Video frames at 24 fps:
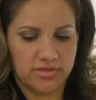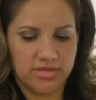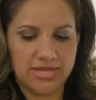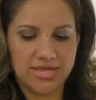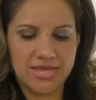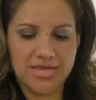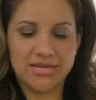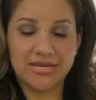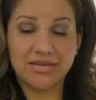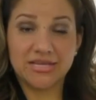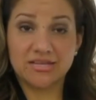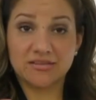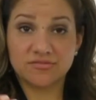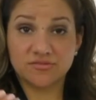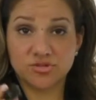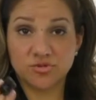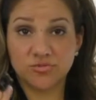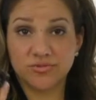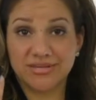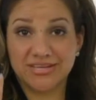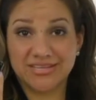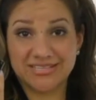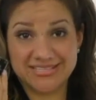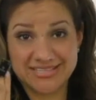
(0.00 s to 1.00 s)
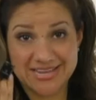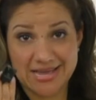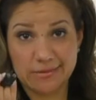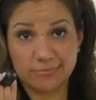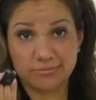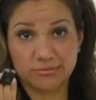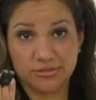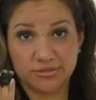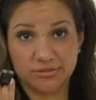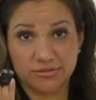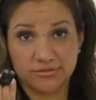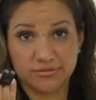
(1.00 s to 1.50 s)
and it gives you an
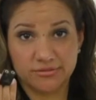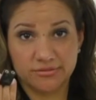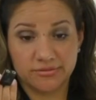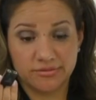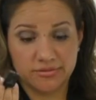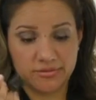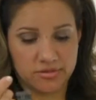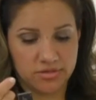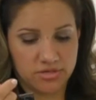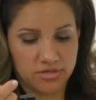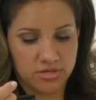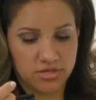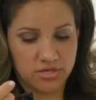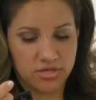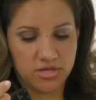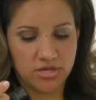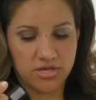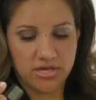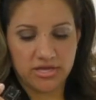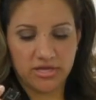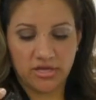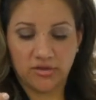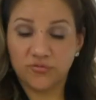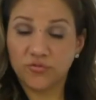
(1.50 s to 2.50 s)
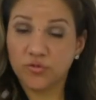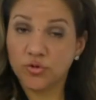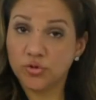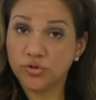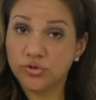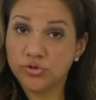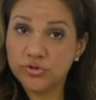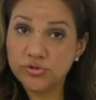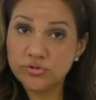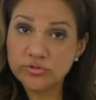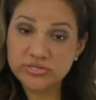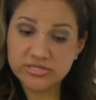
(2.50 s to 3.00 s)
adapter. If you're
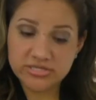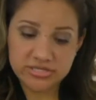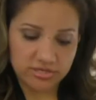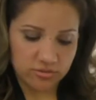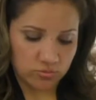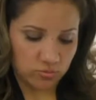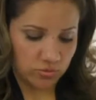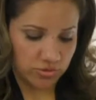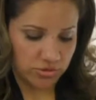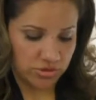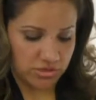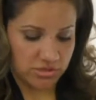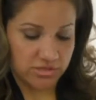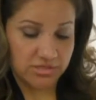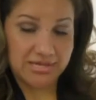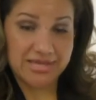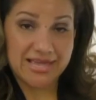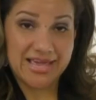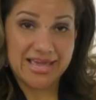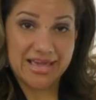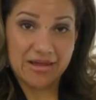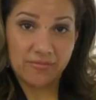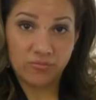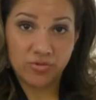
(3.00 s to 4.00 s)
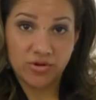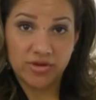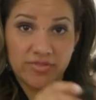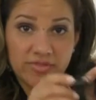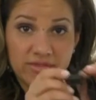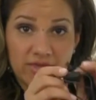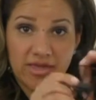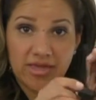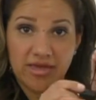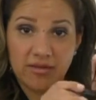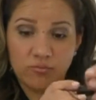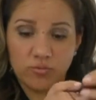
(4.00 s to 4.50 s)
using it with the camera and
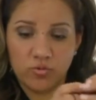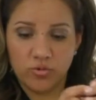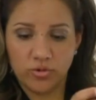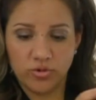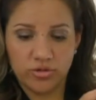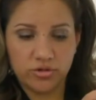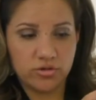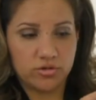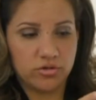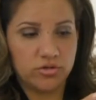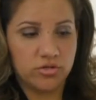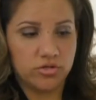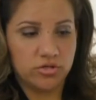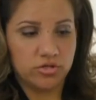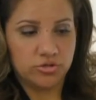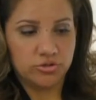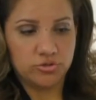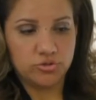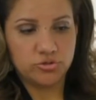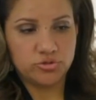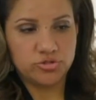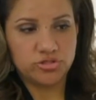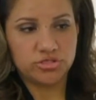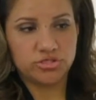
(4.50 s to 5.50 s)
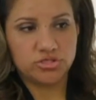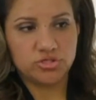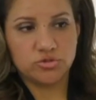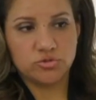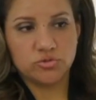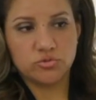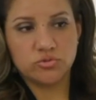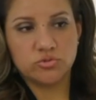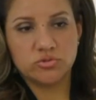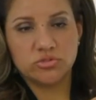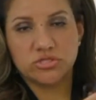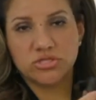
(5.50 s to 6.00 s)
the camcorder, you just
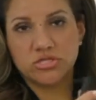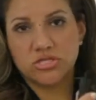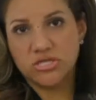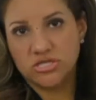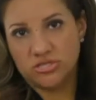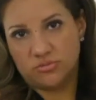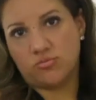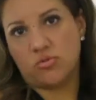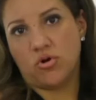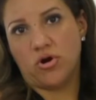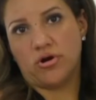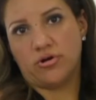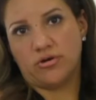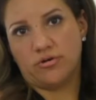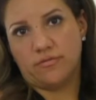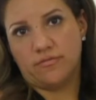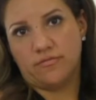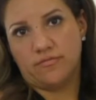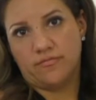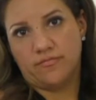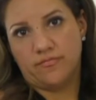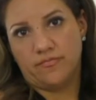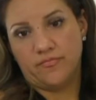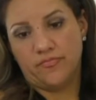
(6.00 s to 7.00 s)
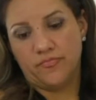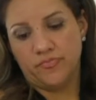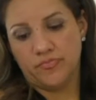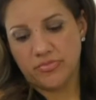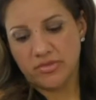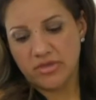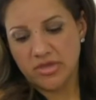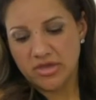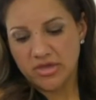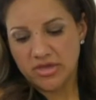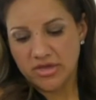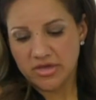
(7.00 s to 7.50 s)
use this part.
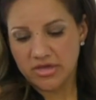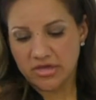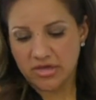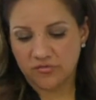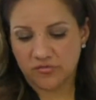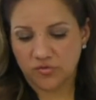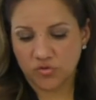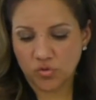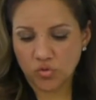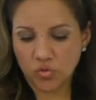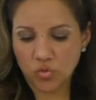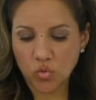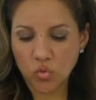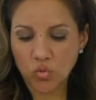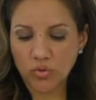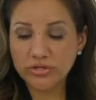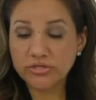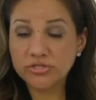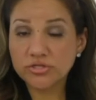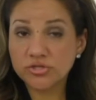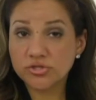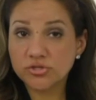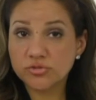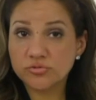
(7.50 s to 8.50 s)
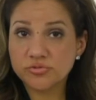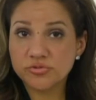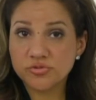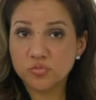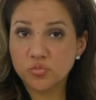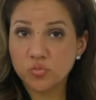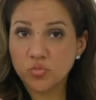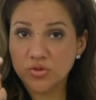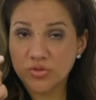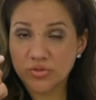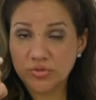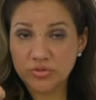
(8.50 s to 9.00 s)
If you're going to use it
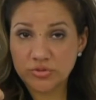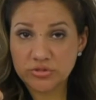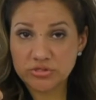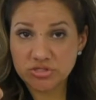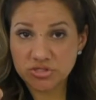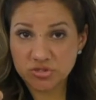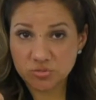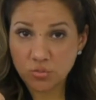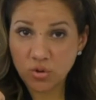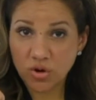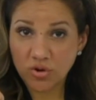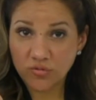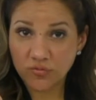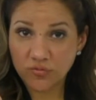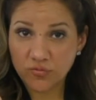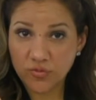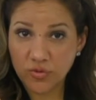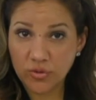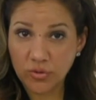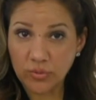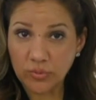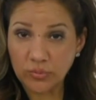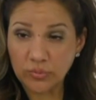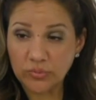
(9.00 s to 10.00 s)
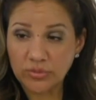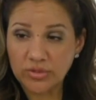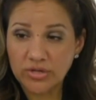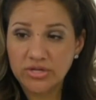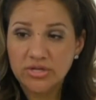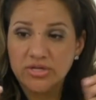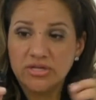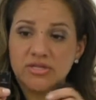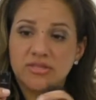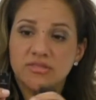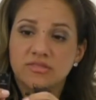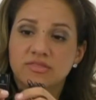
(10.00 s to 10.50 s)
with the smartphone,
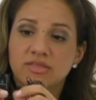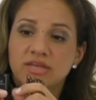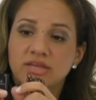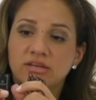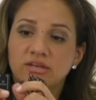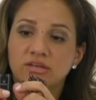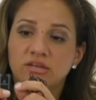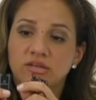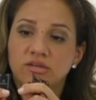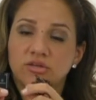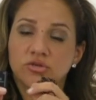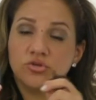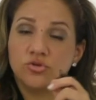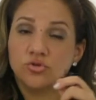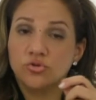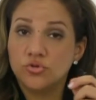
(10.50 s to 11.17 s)
then you